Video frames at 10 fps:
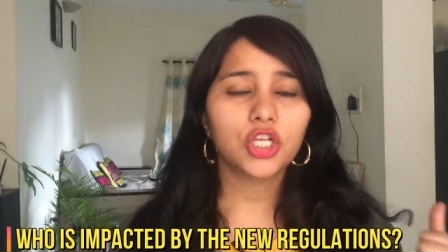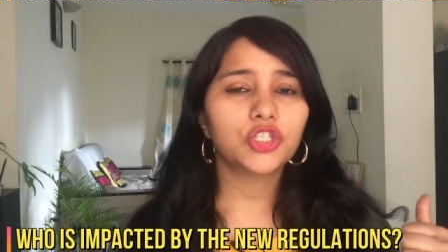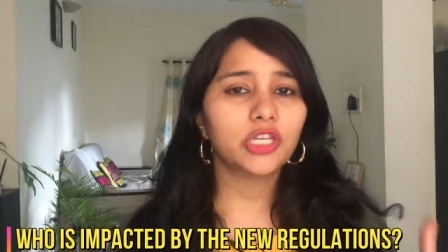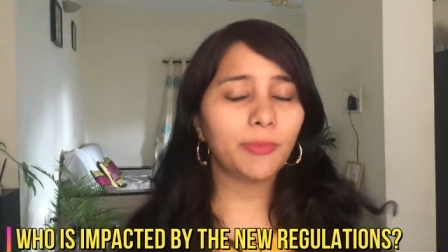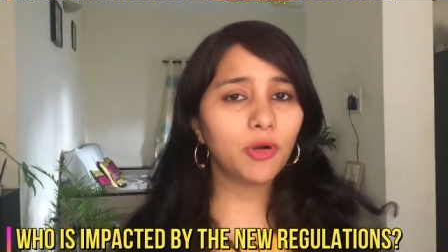
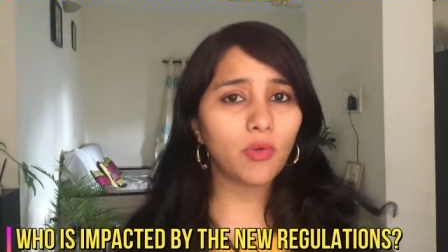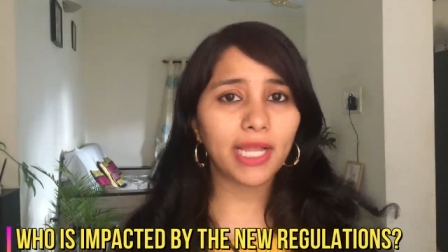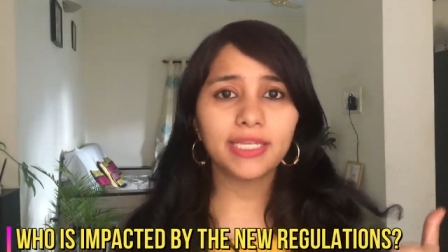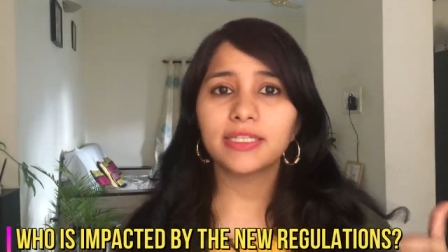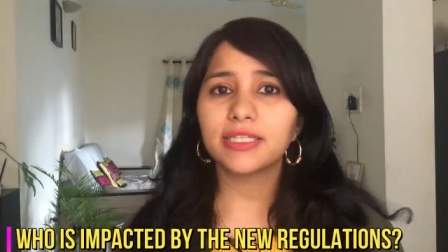So number
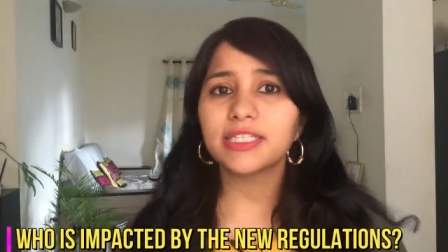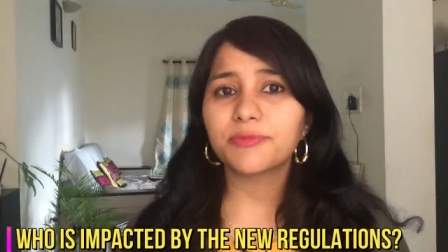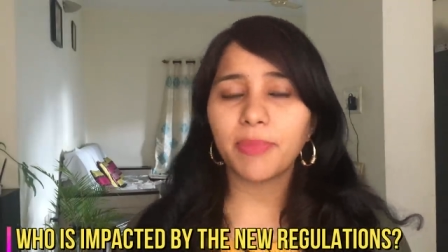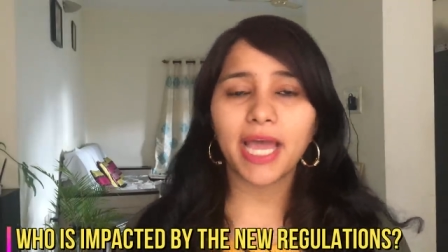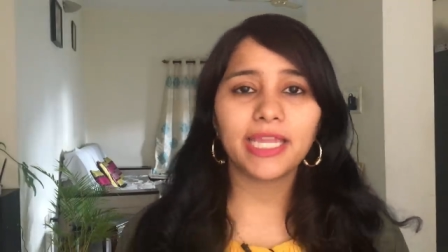one,
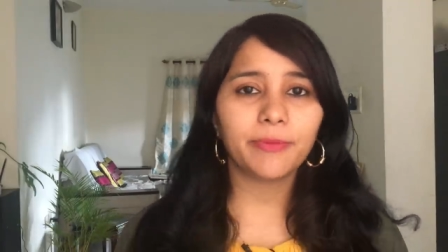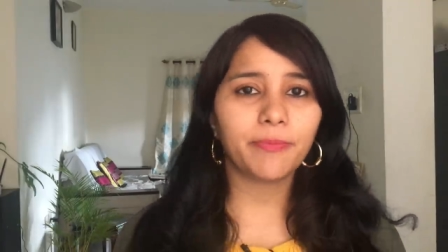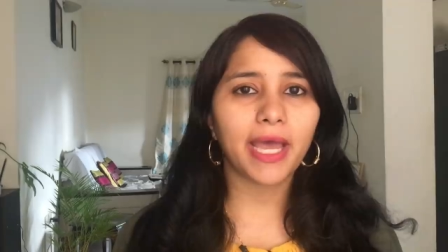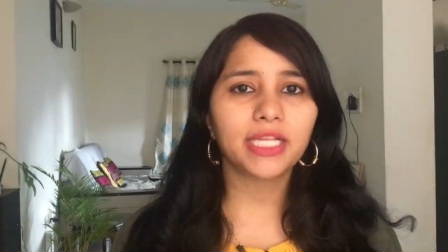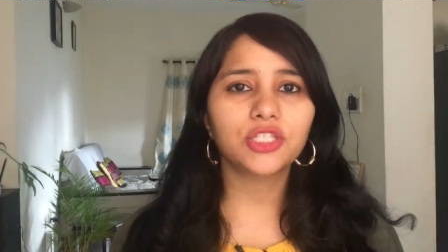this ban
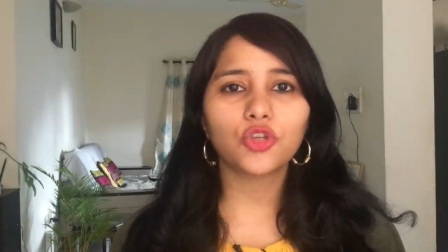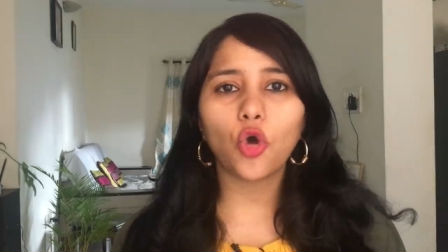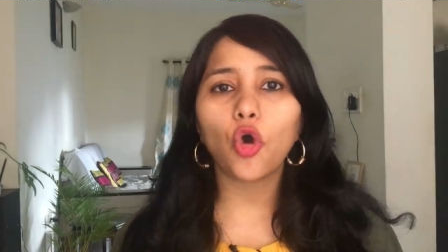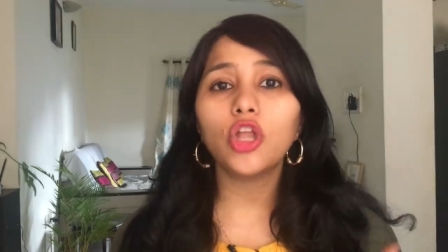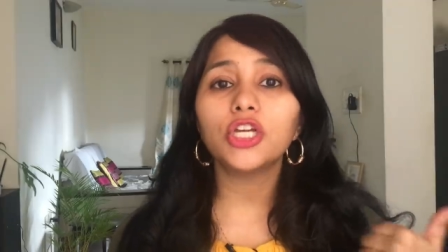impacts
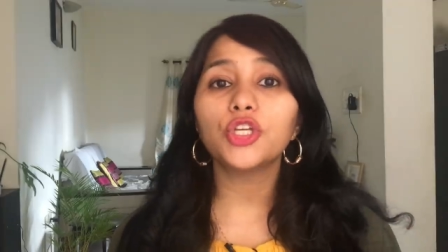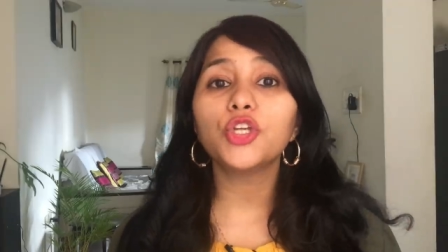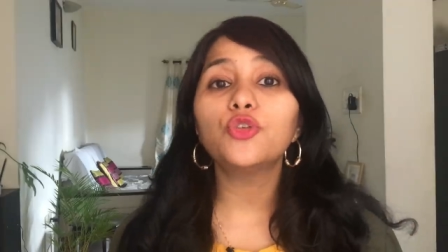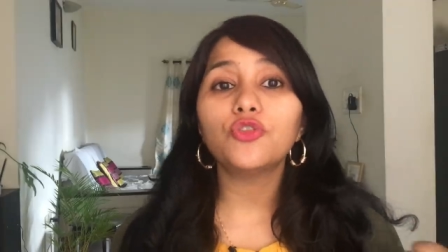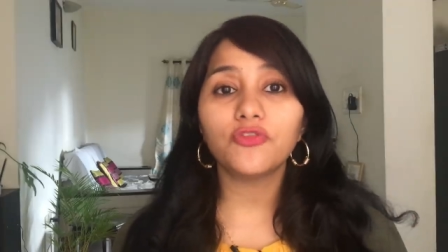all
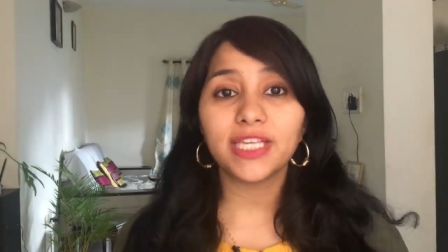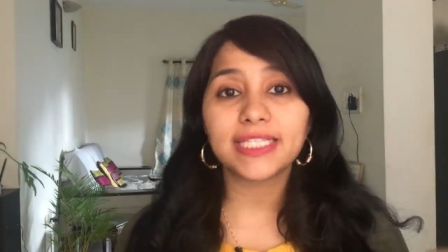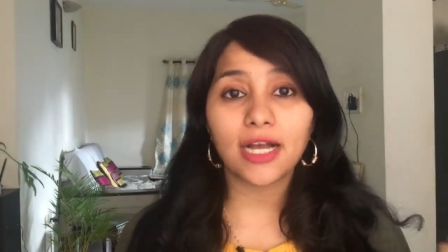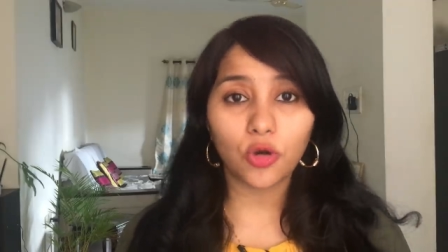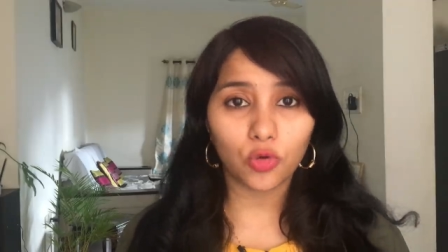new
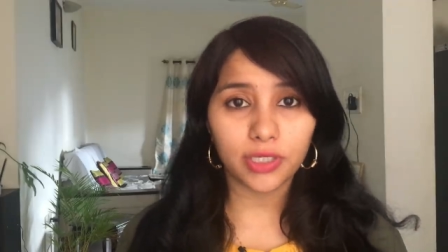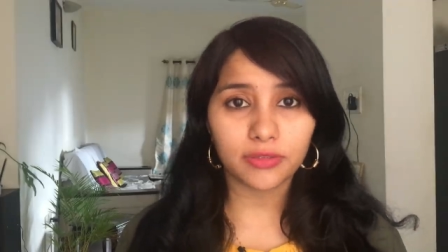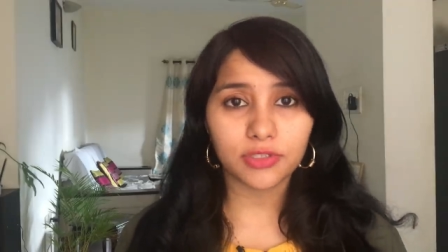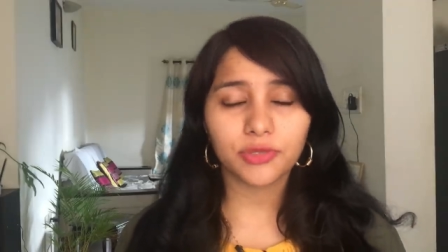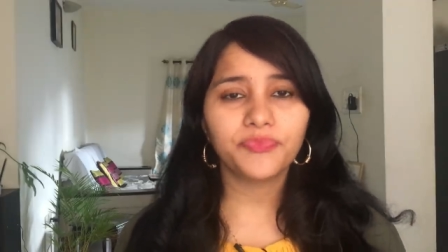visa
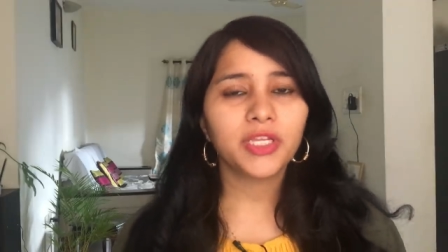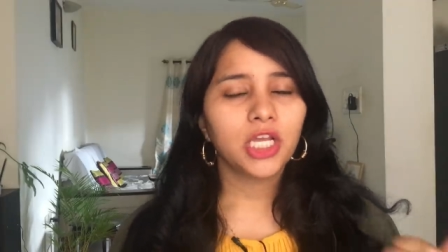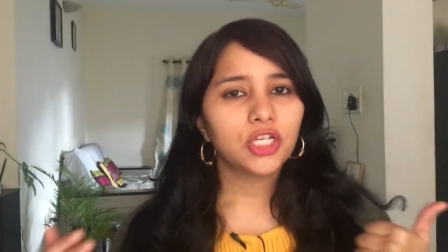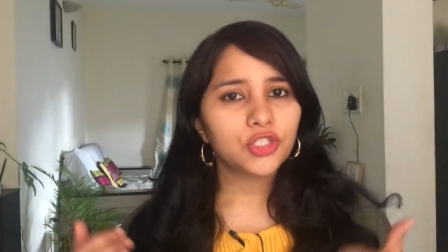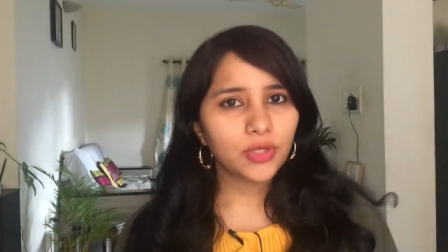holders.
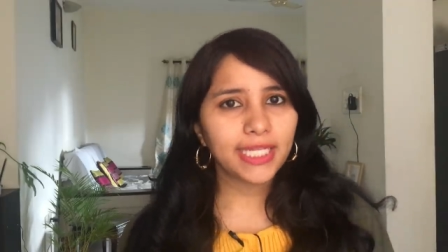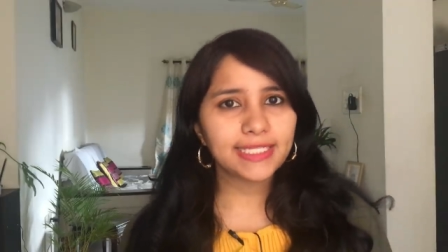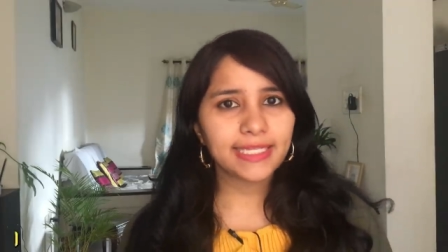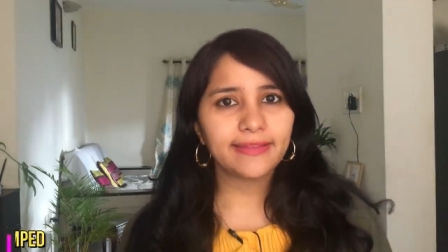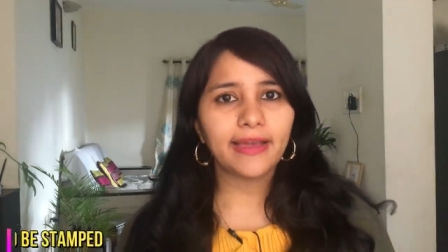So
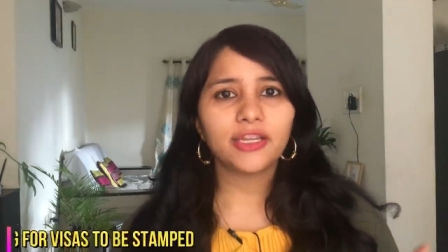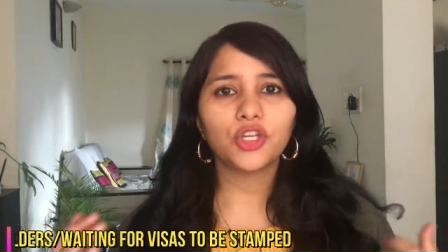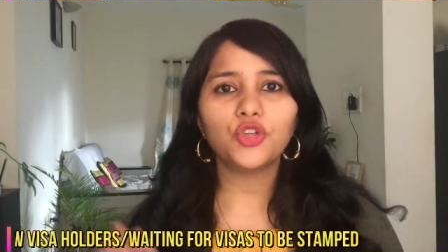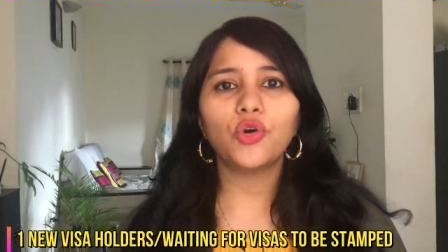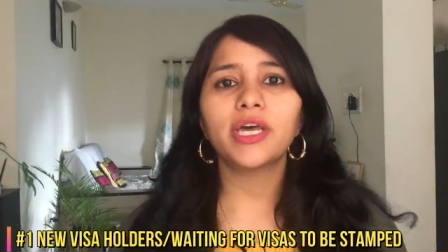let's say
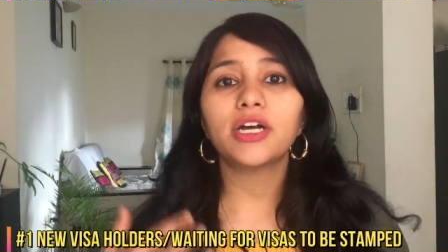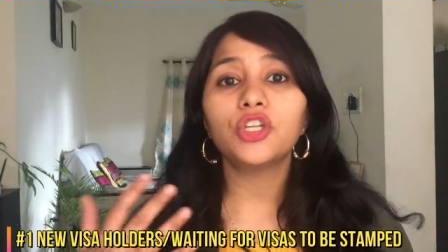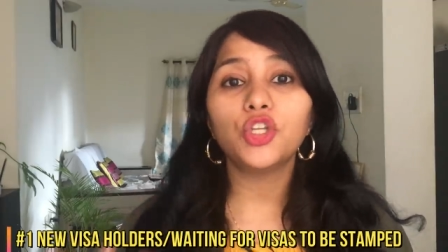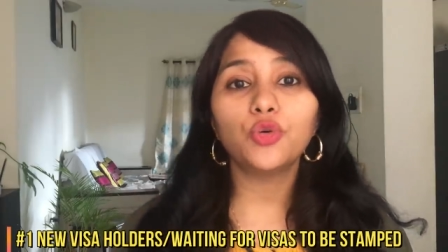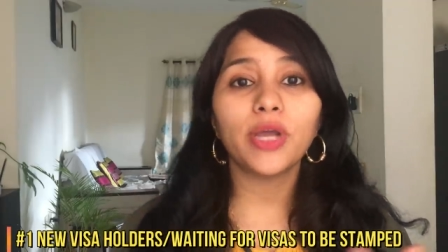that you are
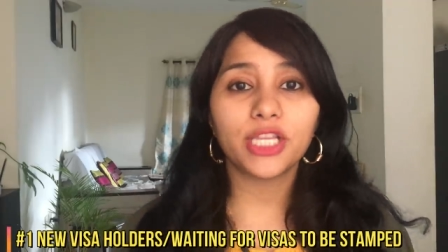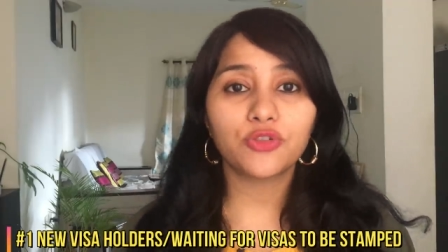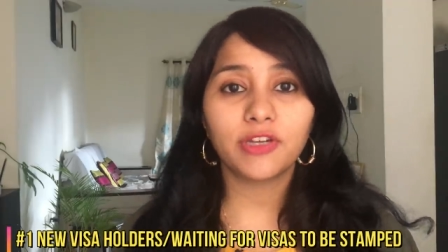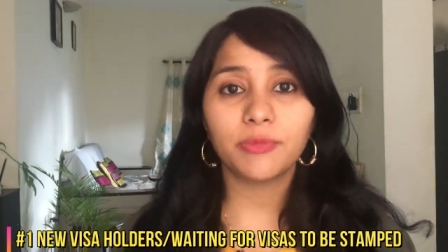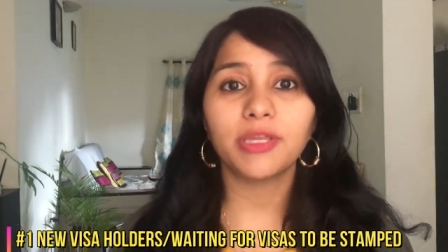a new
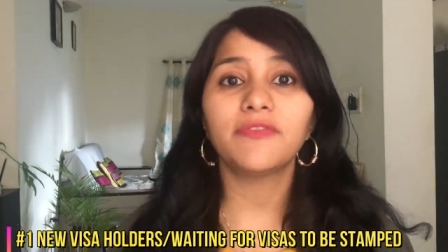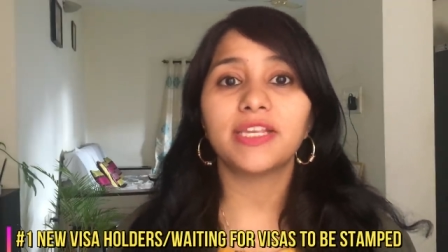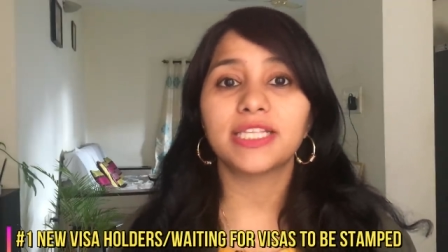H1B